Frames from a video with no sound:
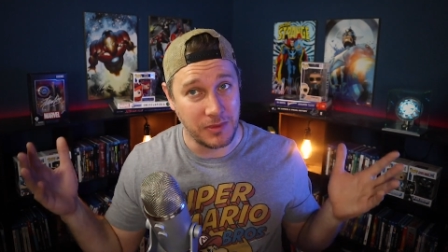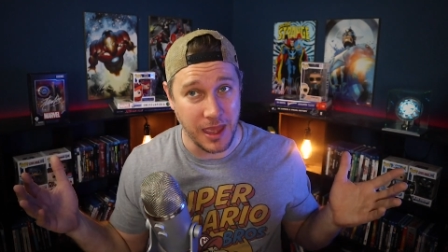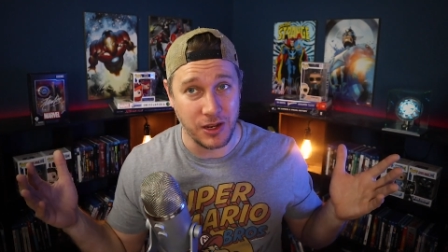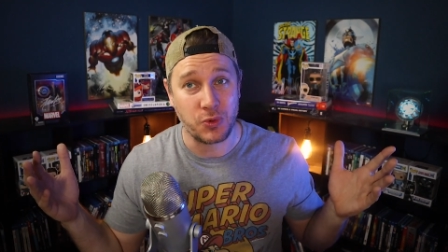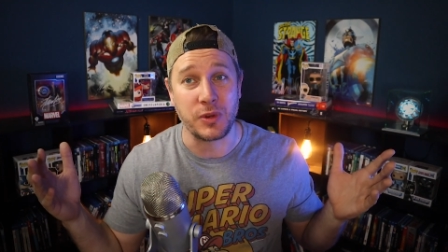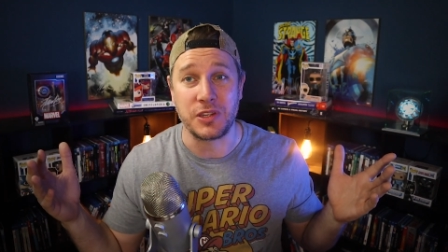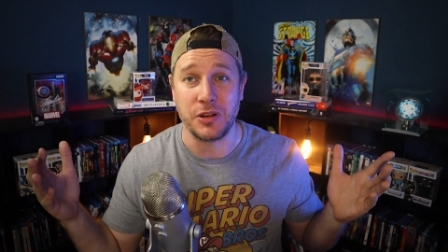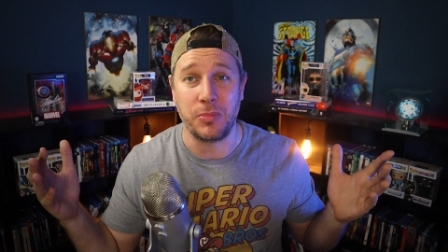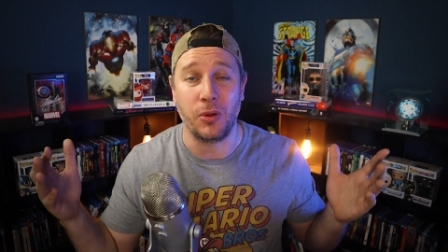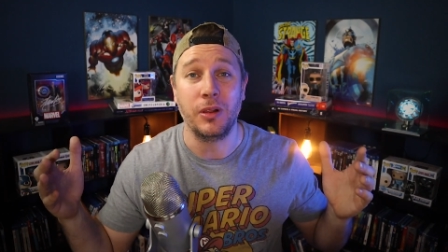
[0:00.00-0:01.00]
That is
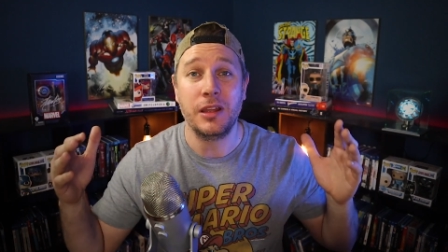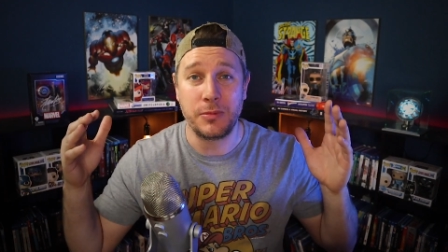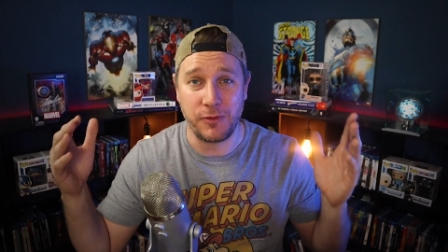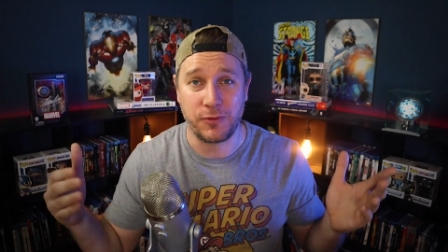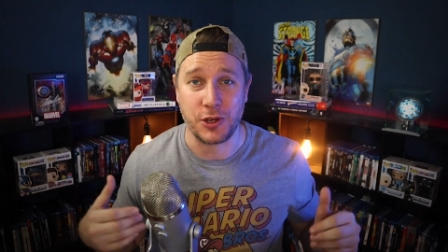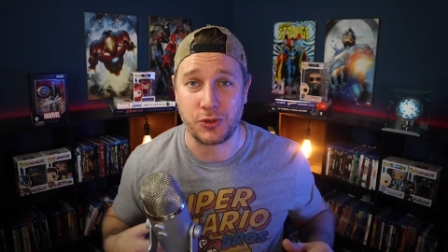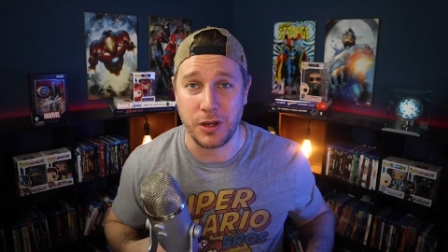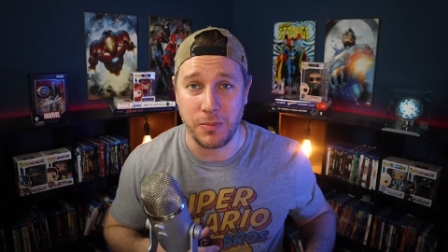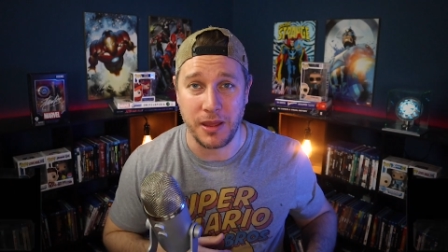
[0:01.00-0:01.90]
reasonable to be frustrated